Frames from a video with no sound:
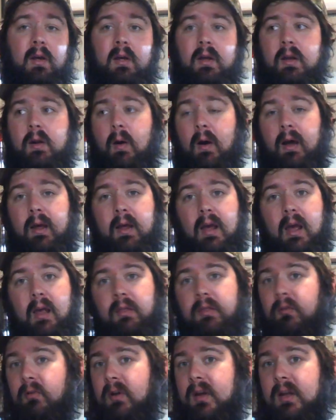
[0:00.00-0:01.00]
a
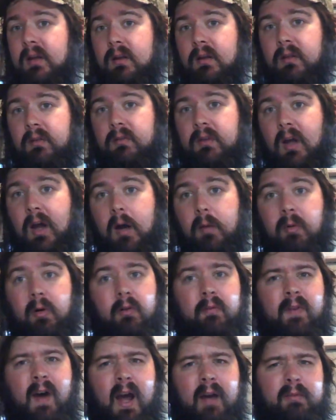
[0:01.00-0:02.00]
3 tub or a
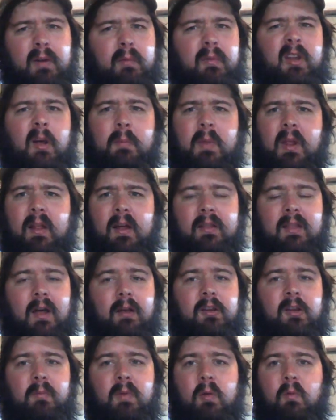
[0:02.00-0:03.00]
5 tub, something like that,
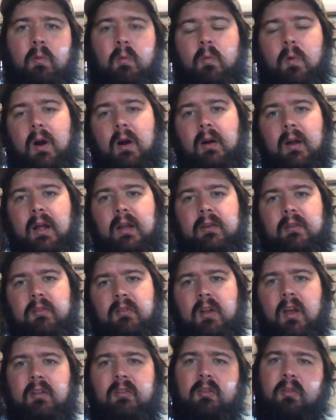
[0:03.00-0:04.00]
something where it's
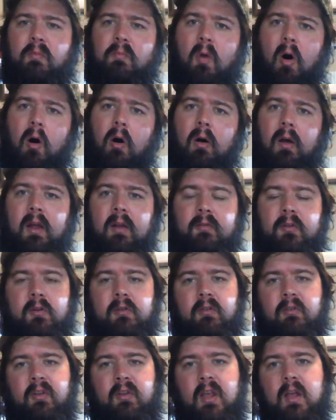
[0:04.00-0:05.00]
small. If you're
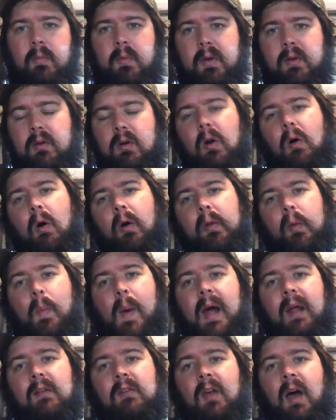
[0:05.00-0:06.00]
just keeping, on the
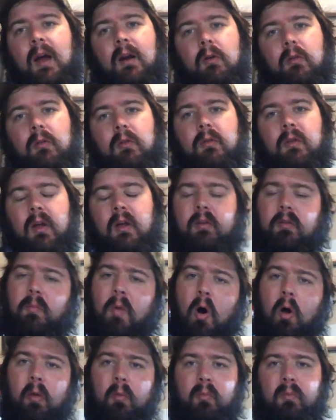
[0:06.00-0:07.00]
pet side, or a
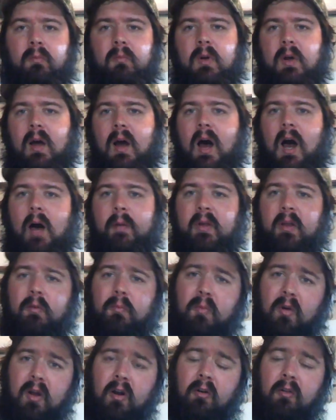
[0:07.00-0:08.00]
small hobbyist
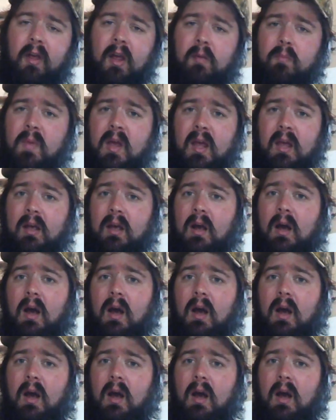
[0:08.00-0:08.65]
breeder like me.